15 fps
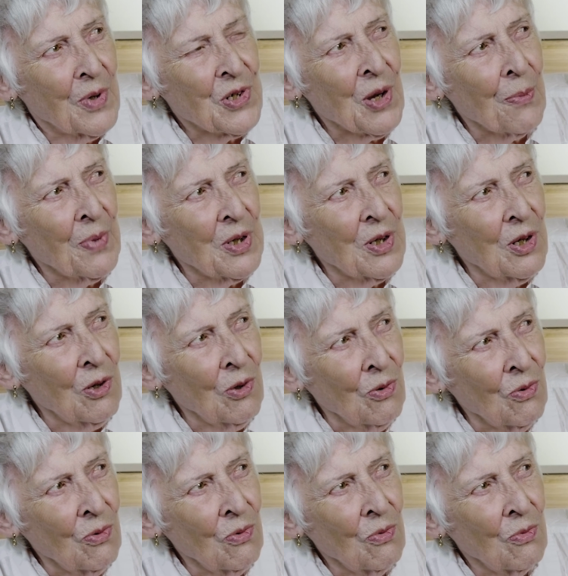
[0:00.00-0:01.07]
somebody
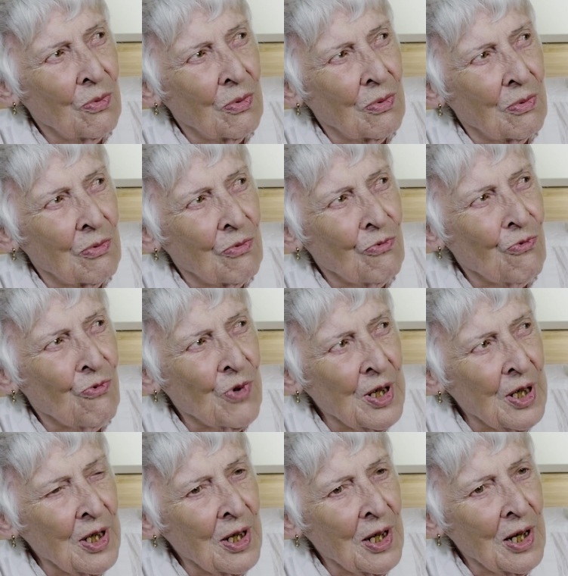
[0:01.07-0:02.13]
who
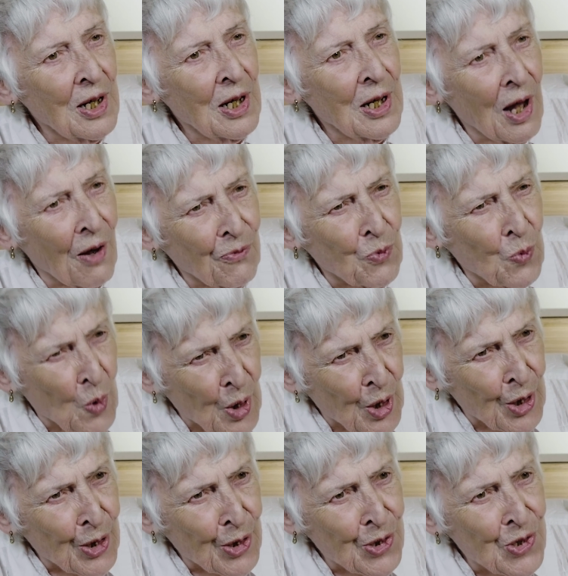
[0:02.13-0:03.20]
really loved
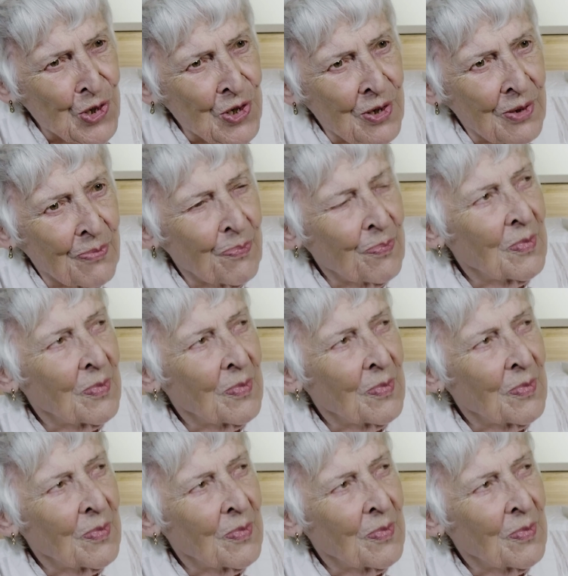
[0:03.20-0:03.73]
words